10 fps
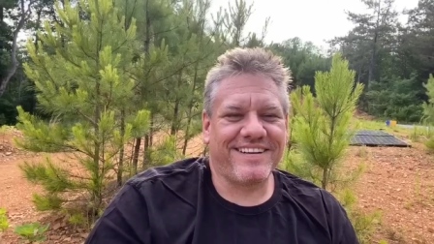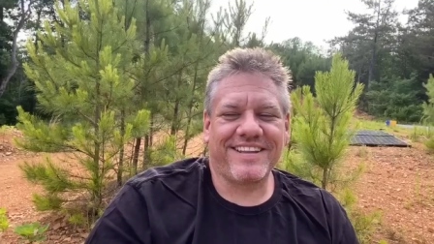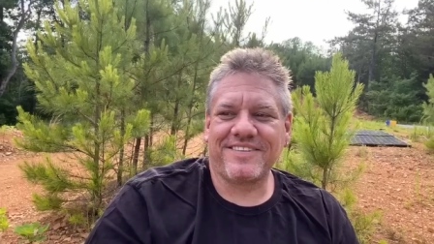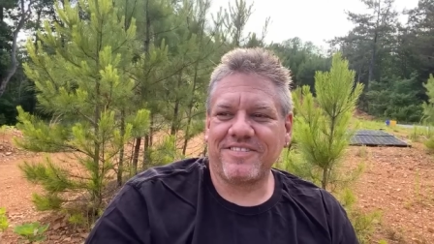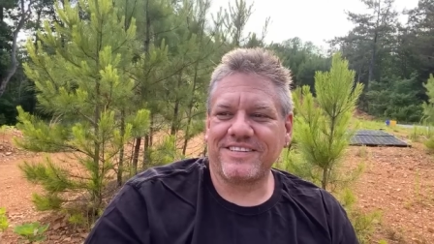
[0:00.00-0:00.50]

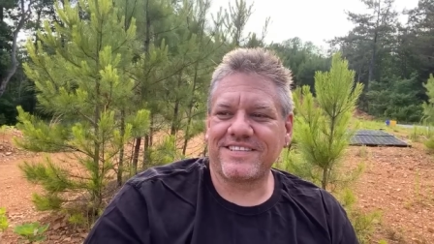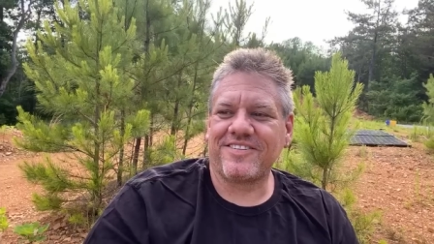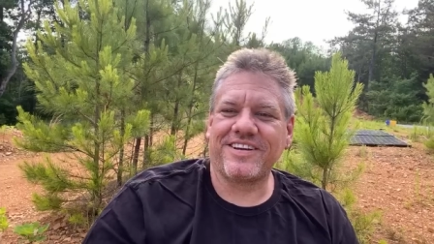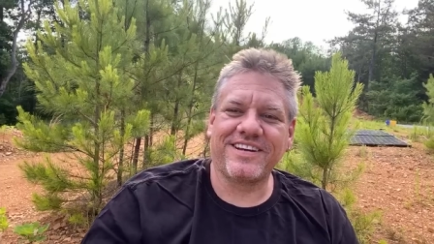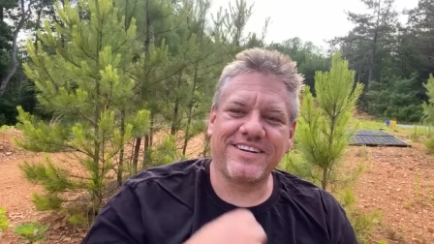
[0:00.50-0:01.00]
was
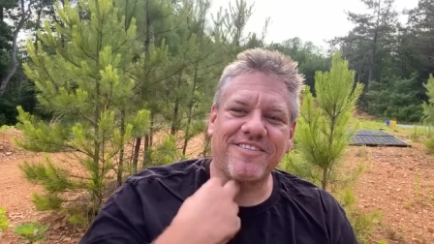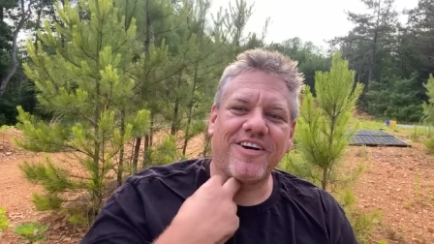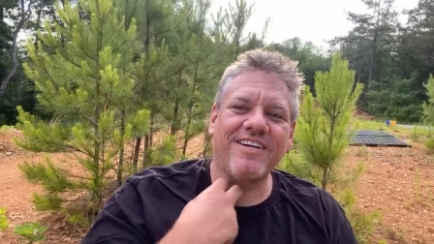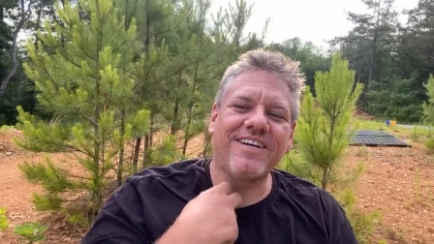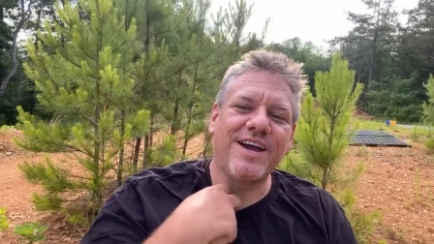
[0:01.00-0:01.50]
going
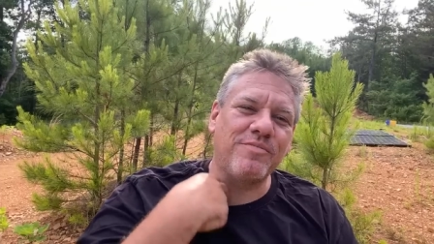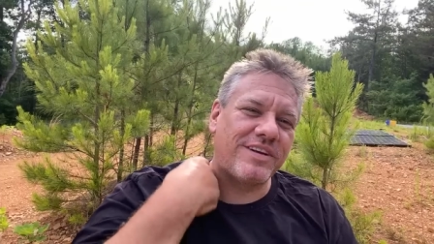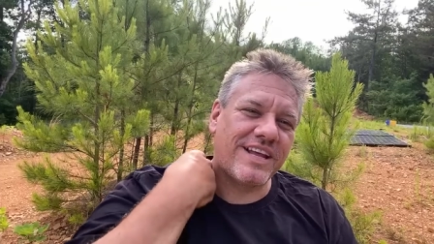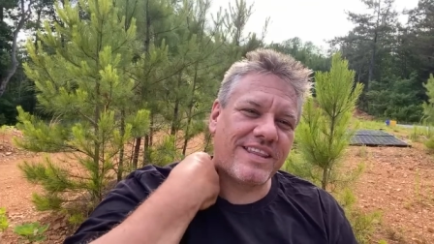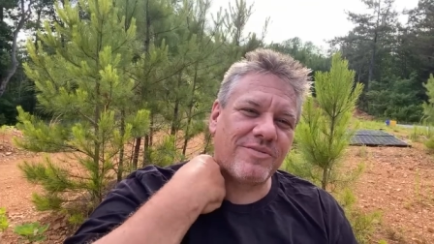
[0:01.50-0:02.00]
quite right, but
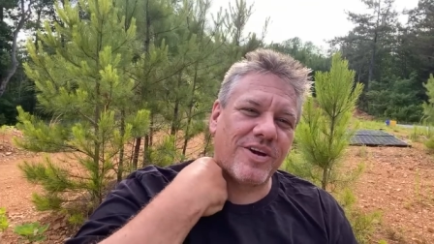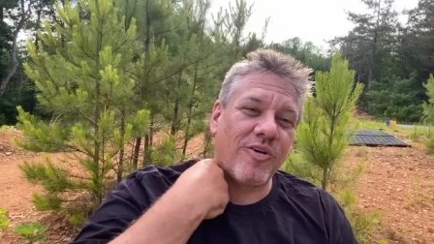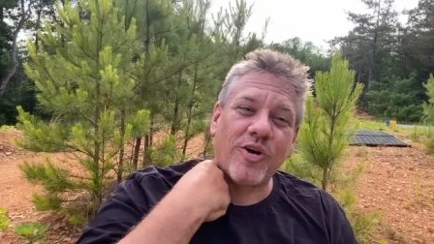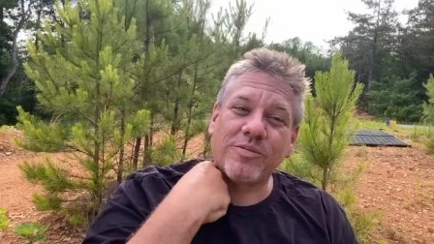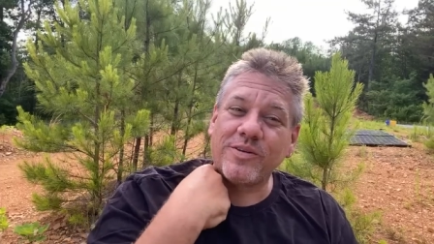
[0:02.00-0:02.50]
nothing went
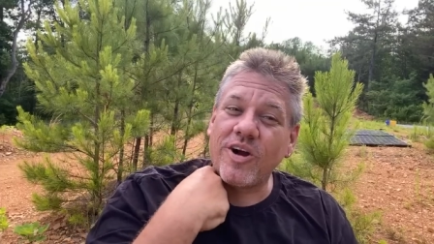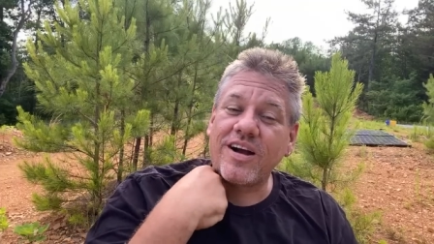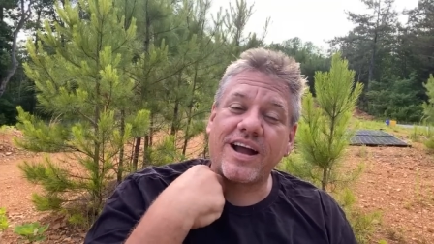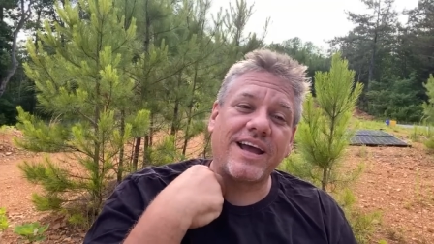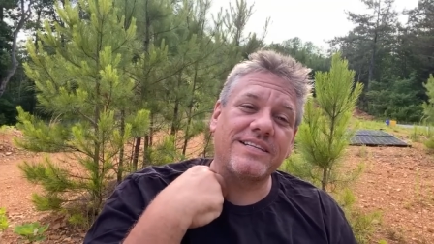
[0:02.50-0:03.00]
horribly
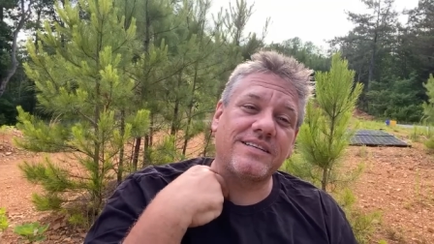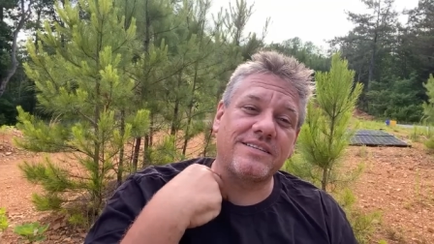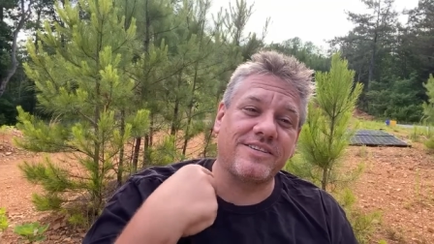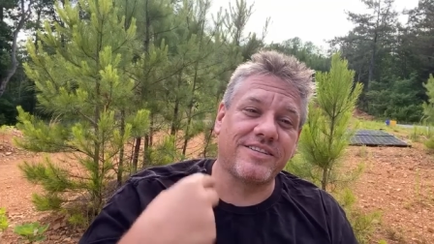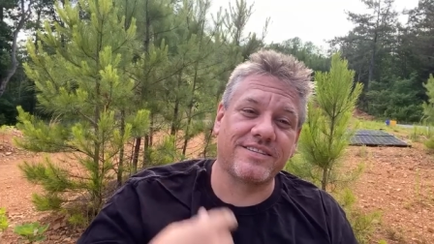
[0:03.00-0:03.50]
wrong, I guess,
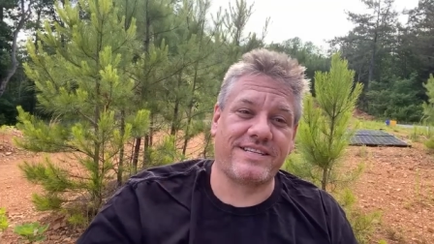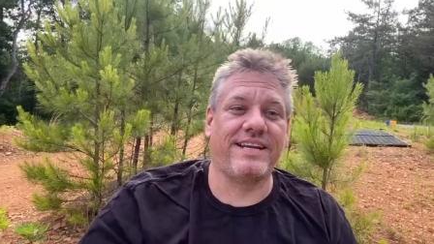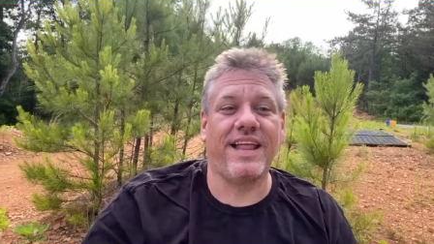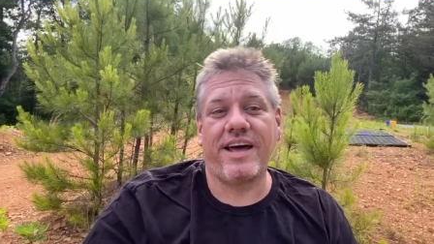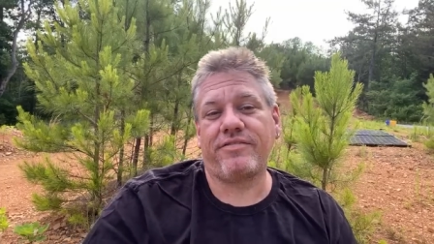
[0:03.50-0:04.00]
because the snake
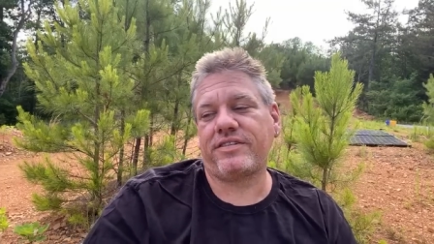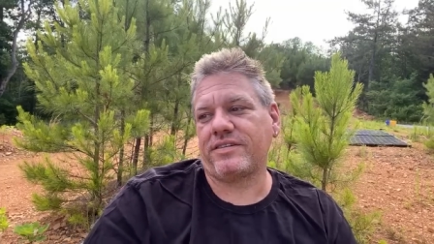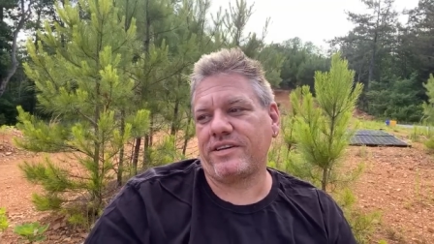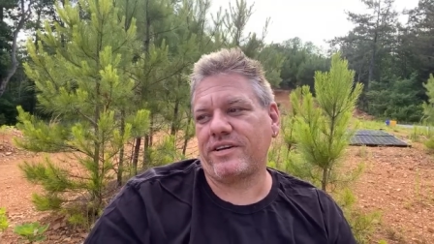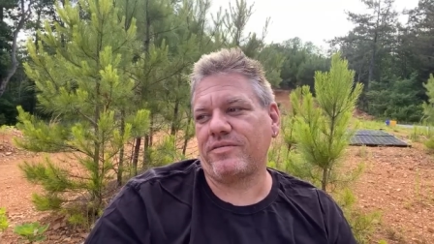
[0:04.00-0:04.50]
left.
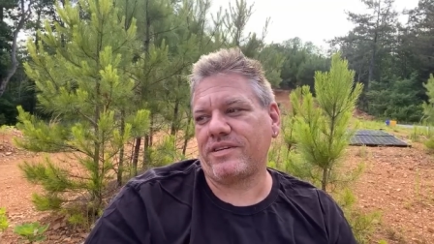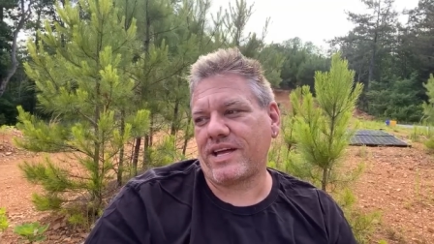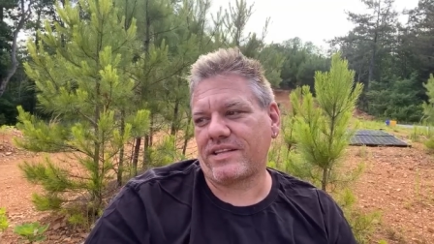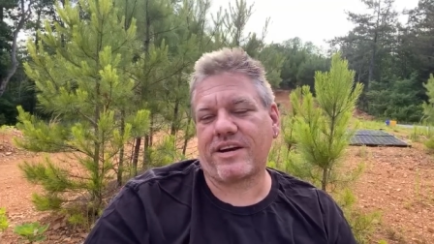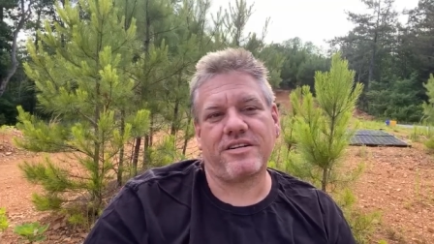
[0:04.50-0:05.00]
We
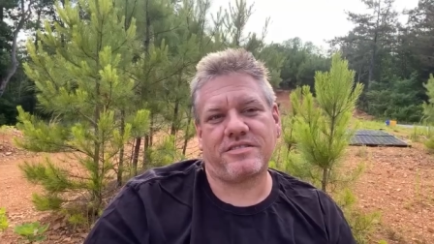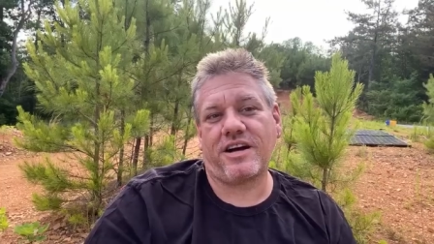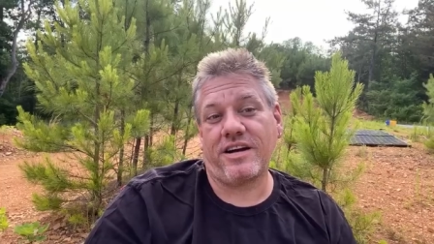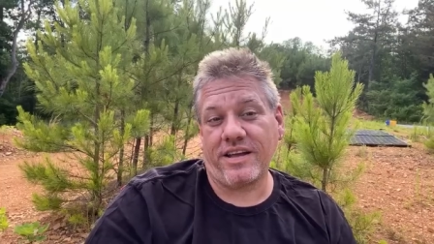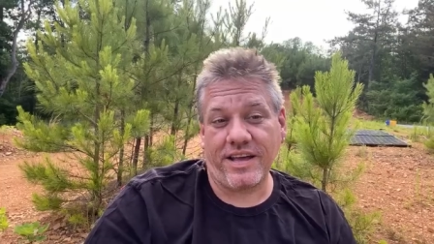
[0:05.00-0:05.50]
got the car
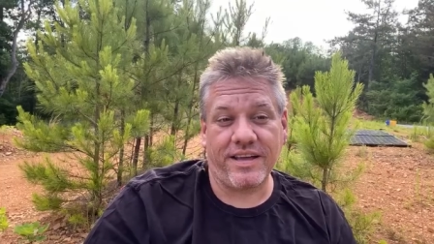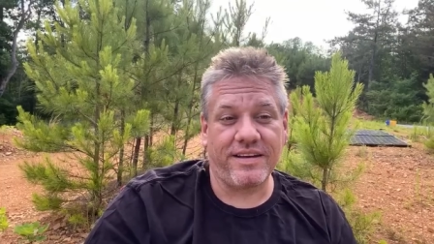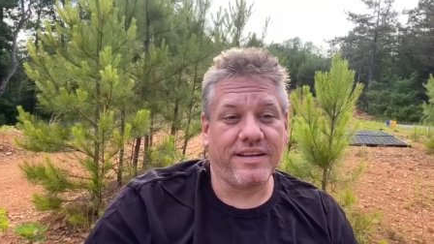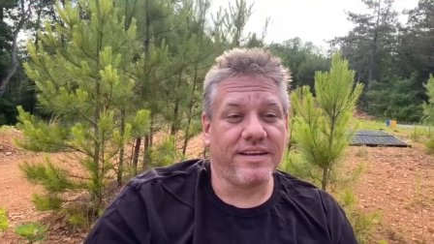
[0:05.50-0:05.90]
started again.